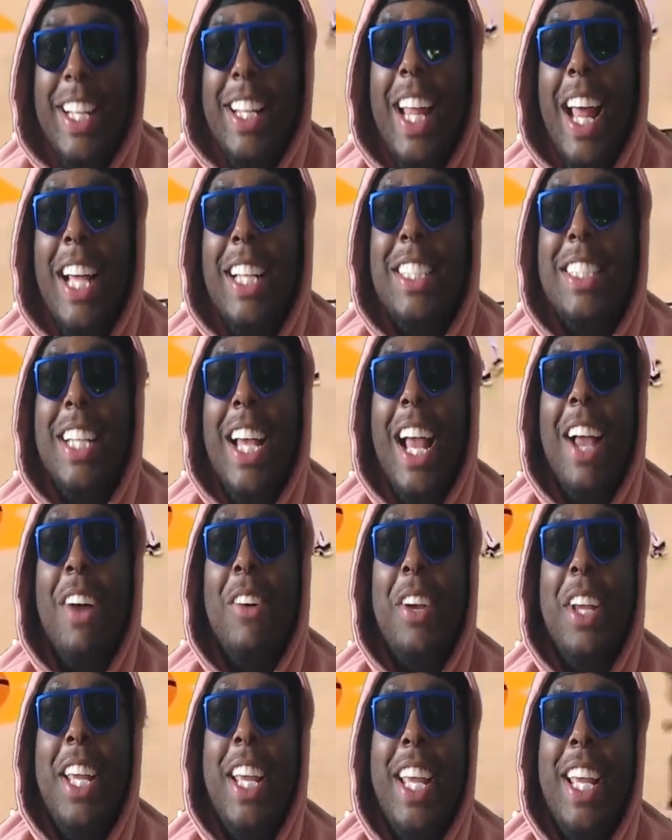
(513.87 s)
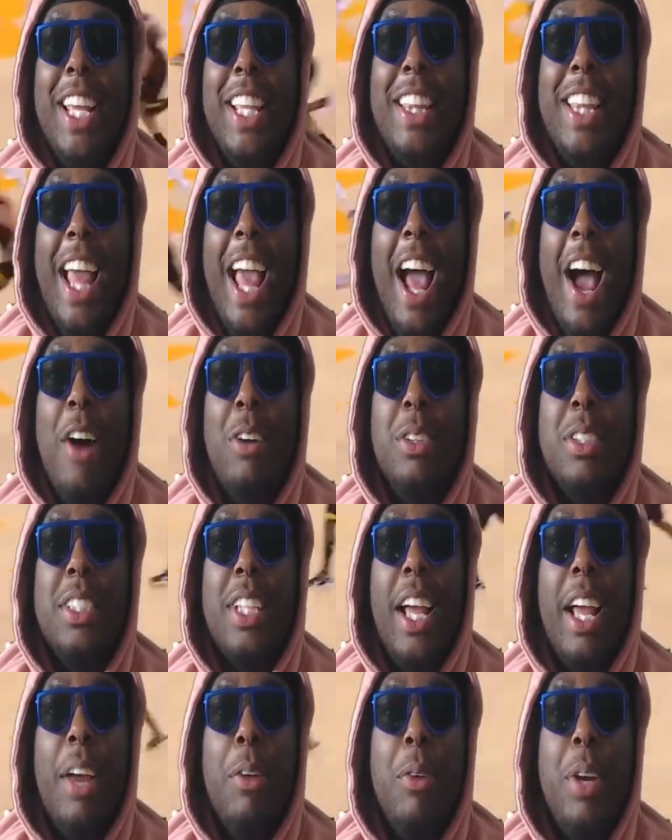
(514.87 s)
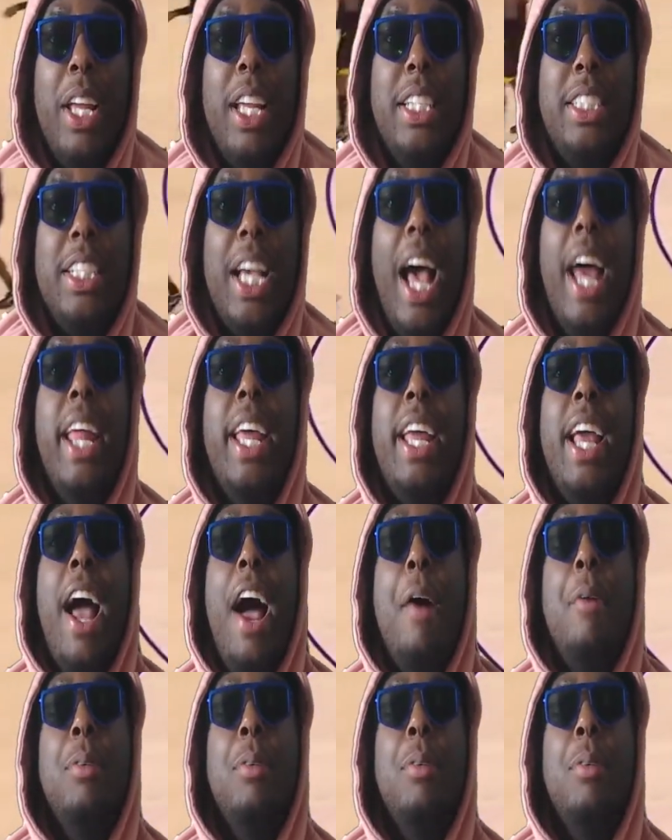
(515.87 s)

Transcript: That shot when he hit that, I was like, when he shot it, I